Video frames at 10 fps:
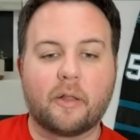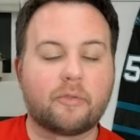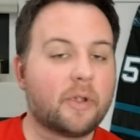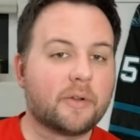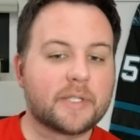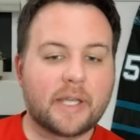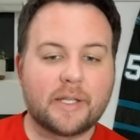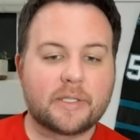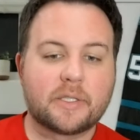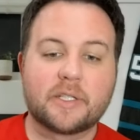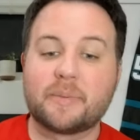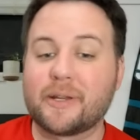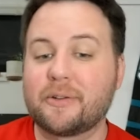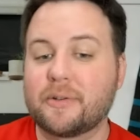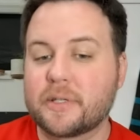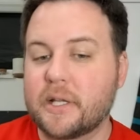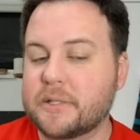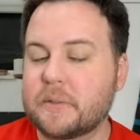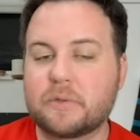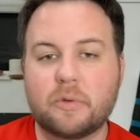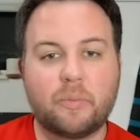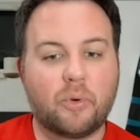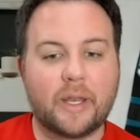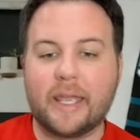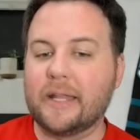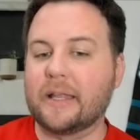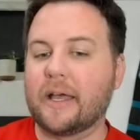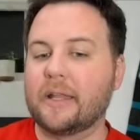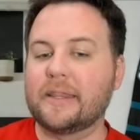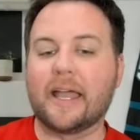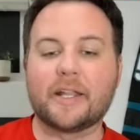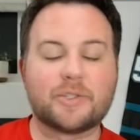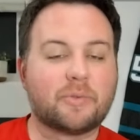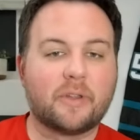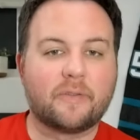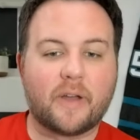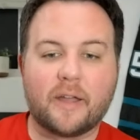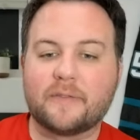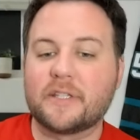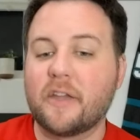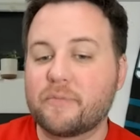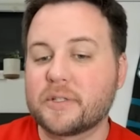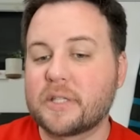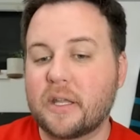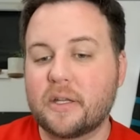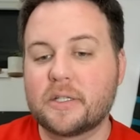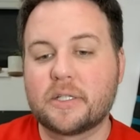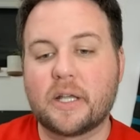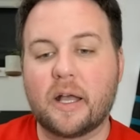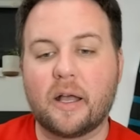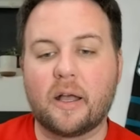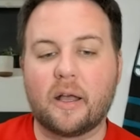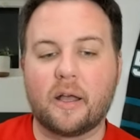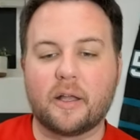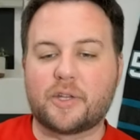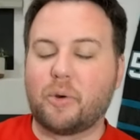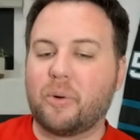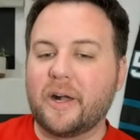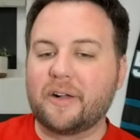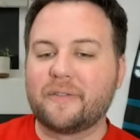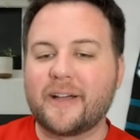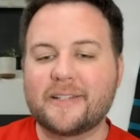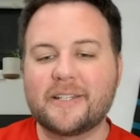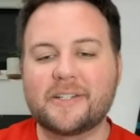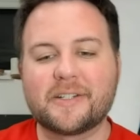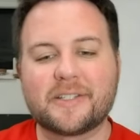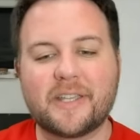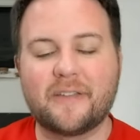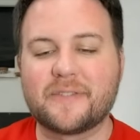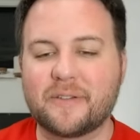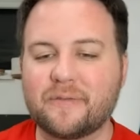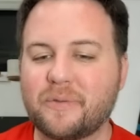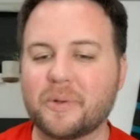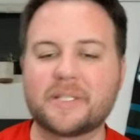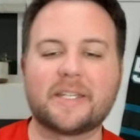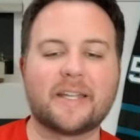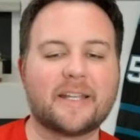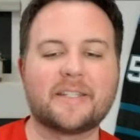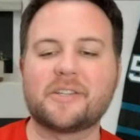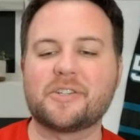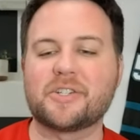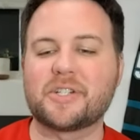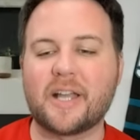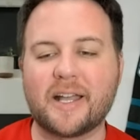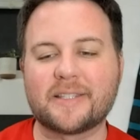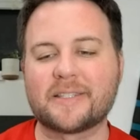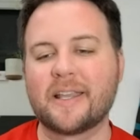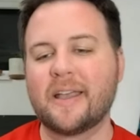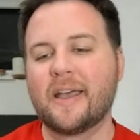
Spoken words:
Three goals against, expected goals against was 3.89, 925 save percentage, 12 high danger saves on 14 high danger shots,